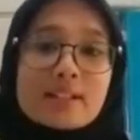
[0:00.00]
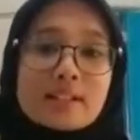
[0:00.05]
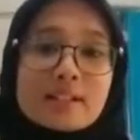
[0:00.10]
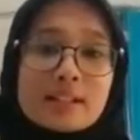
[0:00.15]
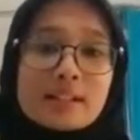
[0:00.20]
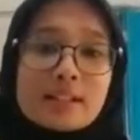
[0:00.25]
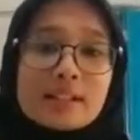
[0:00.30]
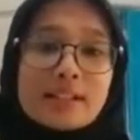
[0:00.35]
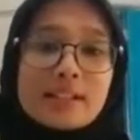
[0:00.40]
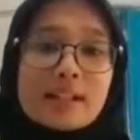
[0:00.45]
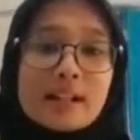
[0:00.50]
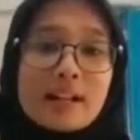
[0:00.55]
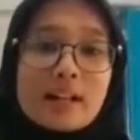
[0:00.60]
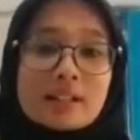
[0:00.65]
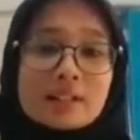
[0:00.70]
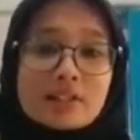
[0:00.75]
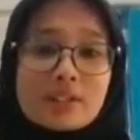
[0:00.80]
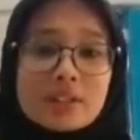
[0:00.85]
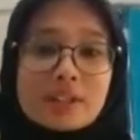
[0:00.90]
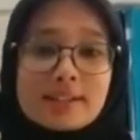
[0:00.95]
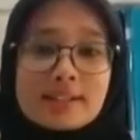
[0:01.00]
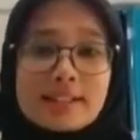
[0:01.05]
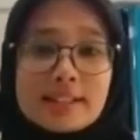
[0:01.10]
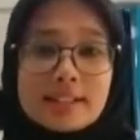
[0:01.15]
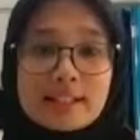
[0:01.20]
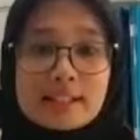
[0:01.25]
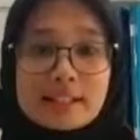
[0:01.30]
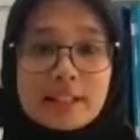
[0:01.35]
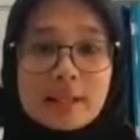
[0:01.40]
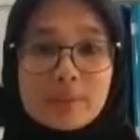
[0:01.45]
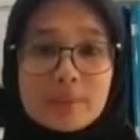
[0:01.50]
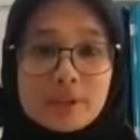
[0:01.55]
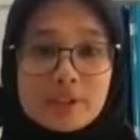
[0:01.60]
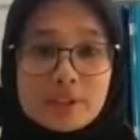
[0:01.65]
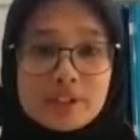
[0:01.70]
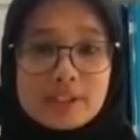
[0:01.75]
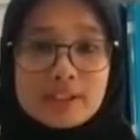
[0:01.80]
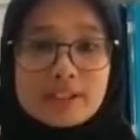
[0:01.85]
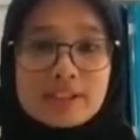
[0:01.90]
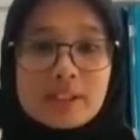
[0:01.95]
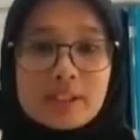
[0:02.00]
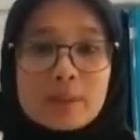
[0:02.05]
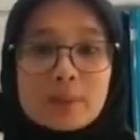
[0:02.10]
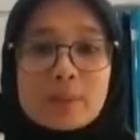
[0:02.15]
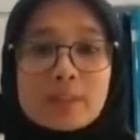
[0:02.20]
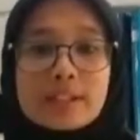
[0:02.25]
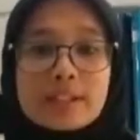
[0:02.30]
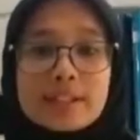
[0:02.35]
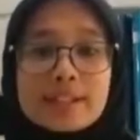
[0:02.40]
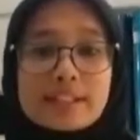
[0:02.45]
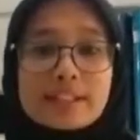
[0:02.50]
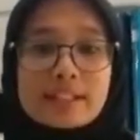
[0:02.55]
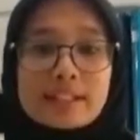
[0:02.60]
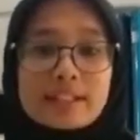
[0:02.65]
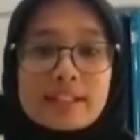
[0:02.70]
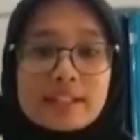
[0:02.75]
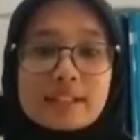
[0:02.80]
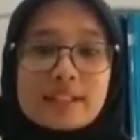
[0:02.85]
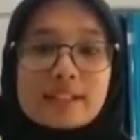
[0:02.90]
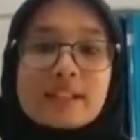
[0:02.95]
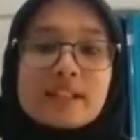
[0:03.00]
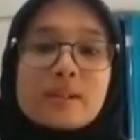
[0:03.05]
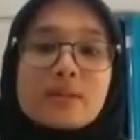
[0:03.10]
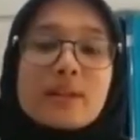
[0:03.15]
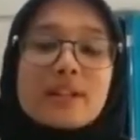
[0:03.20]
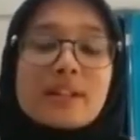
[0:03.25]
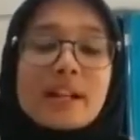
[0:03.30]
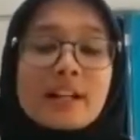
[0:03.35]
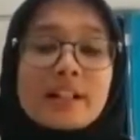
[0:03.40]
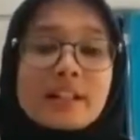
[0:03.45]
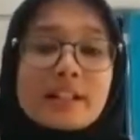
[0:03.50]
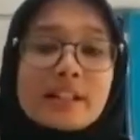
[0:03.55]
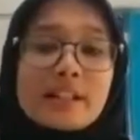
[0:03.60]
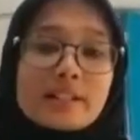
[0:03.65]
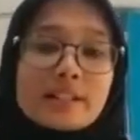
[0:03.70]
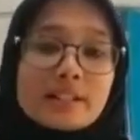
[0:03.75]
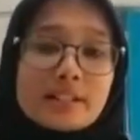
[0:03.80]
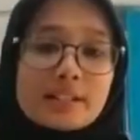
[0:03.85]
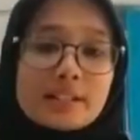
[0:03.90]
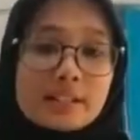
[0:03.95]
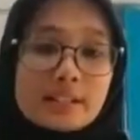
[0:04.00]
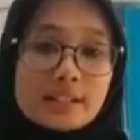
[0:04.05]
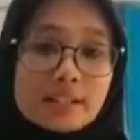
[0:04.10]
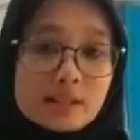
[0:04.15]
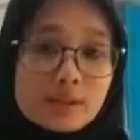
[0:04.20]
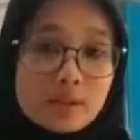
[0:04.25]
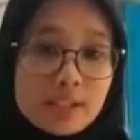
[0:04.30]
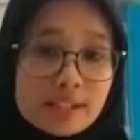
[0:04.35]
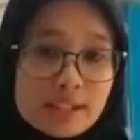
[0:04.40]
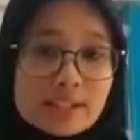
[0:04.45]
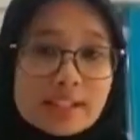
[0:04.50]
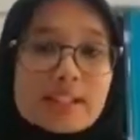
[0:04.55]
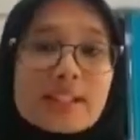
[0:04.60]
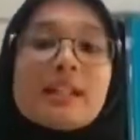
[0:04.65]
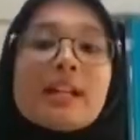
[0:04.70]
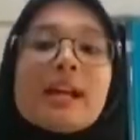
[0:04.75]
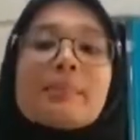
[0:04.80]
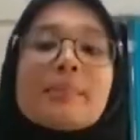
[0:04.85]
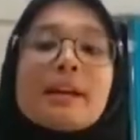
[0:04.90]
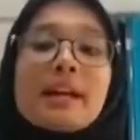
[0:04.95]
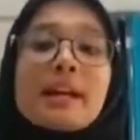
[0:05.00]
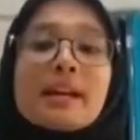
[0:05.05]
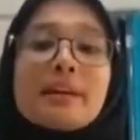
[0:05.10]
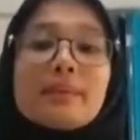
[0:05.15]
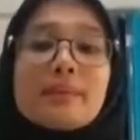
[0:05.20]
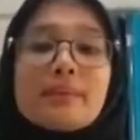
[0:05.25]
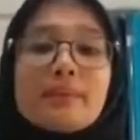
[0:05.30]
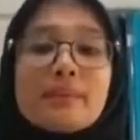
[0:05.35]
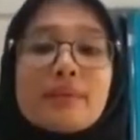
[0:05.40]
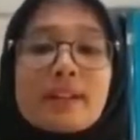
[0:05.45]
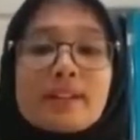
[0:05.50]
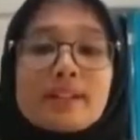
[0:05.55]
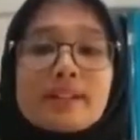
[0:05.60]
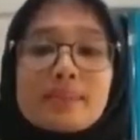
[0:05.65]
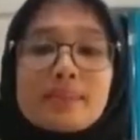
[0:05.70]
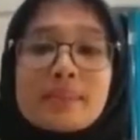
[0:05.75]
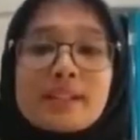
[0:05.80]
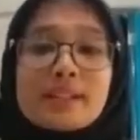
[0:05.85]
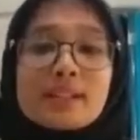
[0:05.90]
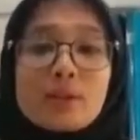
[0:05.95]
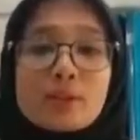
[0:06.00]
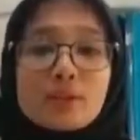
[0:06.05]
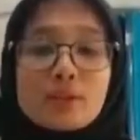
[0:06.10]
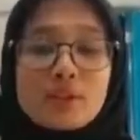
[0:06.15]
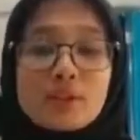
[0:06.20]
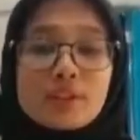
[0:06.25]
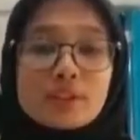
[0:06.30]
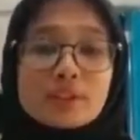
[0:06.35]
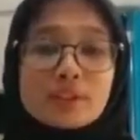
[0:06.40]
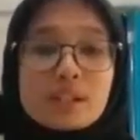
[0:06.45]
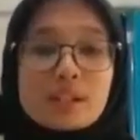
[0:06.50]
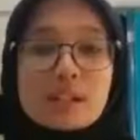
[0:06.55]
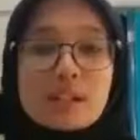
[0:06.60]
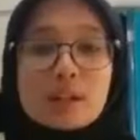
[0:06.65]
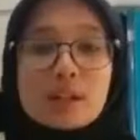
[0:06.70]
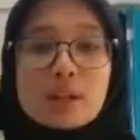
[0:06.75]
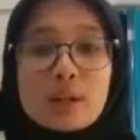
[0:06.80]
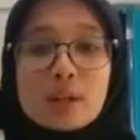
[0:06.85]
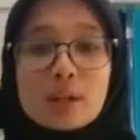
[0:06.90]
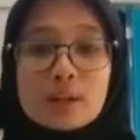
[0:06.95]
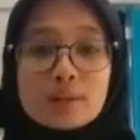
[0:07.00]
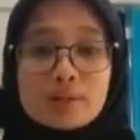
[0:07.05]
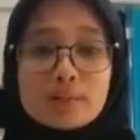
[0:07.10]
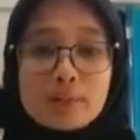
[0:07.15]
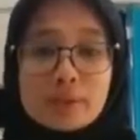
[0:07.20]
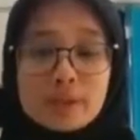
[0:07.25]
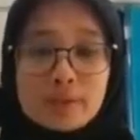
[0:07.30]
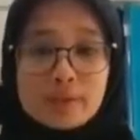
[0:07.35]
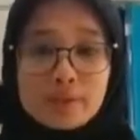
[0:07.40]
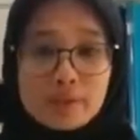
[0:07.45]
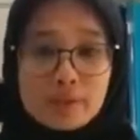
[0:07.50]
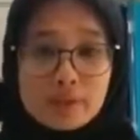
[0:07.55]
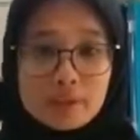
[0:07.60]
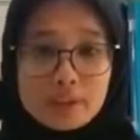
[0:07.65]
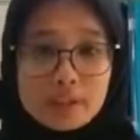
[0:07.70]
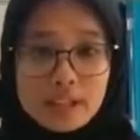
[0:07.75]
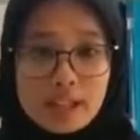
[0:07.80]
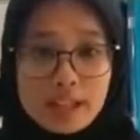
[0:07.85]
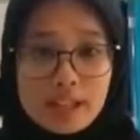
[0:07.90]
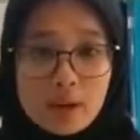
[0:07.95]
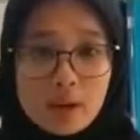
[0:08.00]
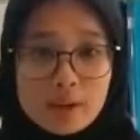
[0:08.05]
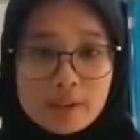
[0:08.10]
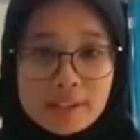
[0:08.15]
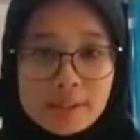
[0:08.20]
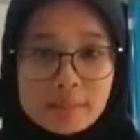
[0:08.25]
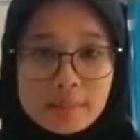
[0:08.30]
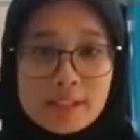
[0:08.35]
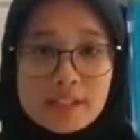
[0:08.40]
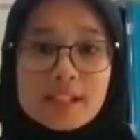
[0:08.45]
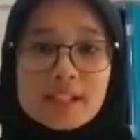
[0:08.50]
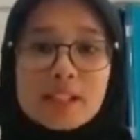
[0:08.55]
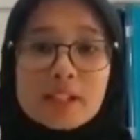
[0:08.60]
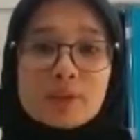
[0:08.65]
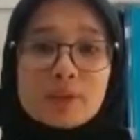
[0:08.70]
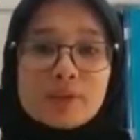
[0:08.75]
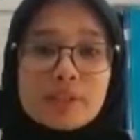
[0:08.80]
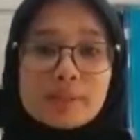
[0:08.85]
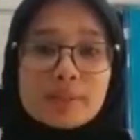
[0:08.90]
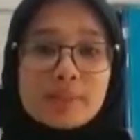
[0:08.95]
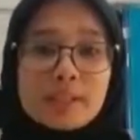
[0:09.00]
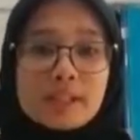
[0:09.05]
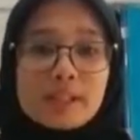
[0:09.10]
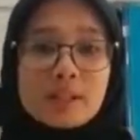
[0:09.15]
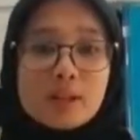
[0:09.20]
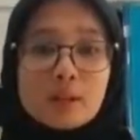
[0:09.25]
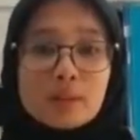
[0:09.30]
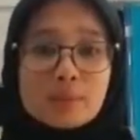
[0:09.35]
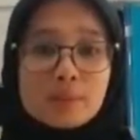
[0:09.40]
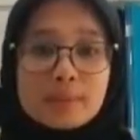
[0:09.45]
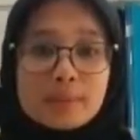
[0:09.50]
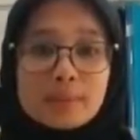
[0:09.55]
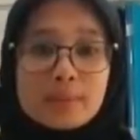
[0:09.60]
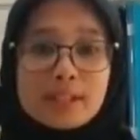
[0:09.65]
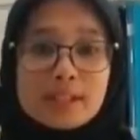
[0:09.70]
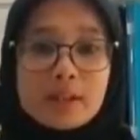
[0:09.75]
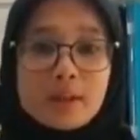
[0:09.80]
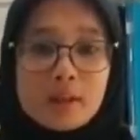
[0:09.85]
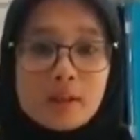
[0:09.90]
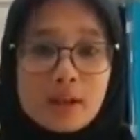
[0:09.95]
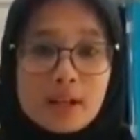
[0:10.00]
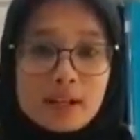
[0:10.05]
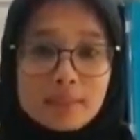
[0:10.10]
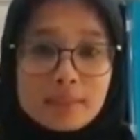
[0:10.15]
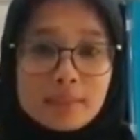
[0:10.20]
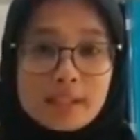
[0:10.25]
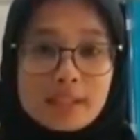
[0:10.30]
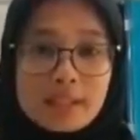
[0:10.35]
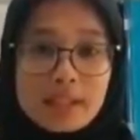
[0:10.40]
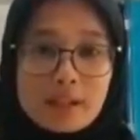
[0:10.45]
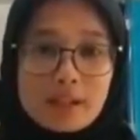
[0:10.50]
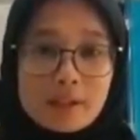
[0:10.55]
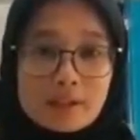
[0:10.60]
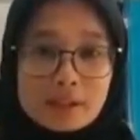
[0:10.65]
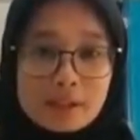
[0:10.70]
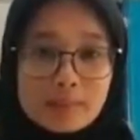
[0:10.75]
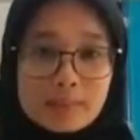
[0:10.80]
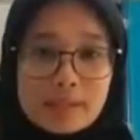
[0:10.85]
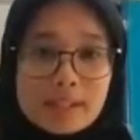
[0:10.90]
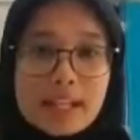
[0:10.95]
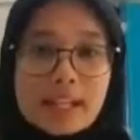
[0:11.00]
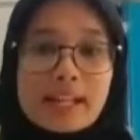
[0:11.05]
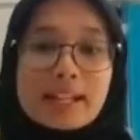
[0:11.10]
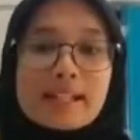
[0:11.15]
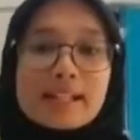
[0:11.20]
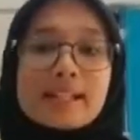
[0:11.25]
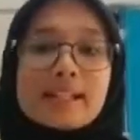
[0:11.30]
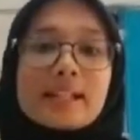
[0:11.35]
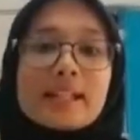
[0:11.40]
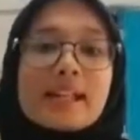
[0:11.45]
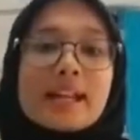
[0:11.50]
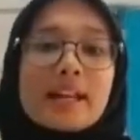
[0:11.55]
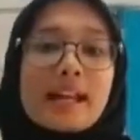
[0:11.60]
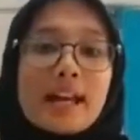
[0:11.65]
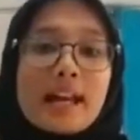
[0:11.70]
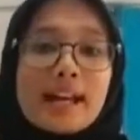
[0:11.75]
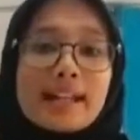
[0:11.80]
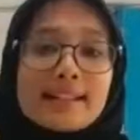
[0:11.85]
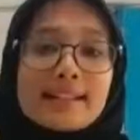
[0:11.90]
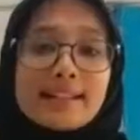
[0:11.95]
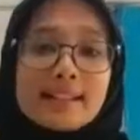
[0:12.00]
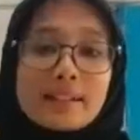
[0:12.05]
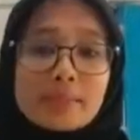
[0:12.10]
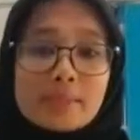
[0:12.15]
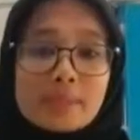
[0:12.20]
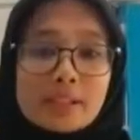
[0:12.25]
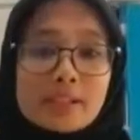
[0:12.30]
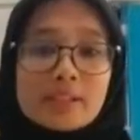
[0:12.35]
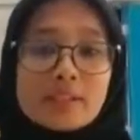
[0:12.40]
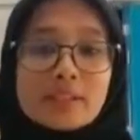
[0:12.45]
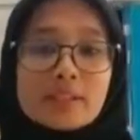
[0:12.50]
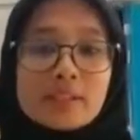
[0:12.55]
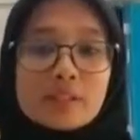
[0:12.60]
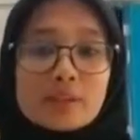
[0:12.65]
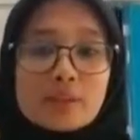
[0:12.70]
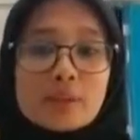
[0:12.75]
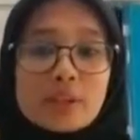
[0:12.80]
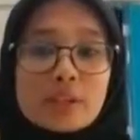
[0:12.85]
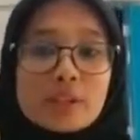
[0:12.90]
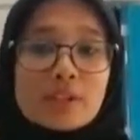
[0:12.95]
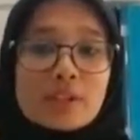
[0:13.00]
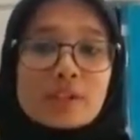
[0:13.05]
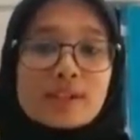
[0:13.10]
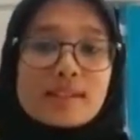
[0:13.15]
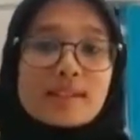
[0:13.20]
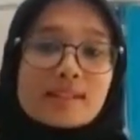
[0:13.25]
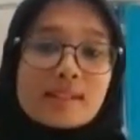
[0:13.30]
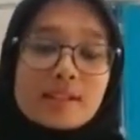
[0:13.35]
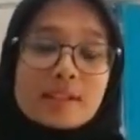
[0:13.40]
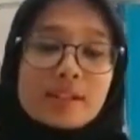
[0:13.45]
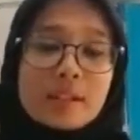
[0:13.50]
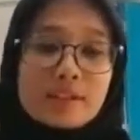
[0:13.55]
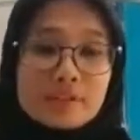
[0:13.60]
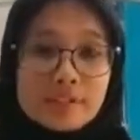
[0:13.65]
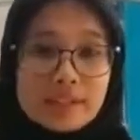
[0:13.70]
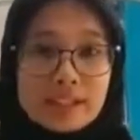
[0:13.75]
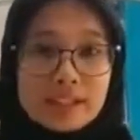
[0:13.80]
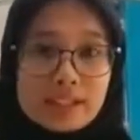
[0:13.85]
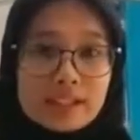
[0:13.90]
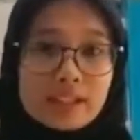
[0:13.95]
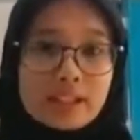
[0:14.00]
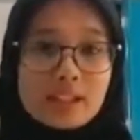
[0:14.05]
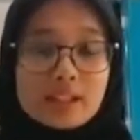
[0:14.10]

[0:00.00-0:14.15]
Thirdly, ultra silent operation with intelligent 120 mAh fast pace control. For the fourth, OCP, UVP, OVP, or LP, LPP, and SCP circuit to ensure system safety.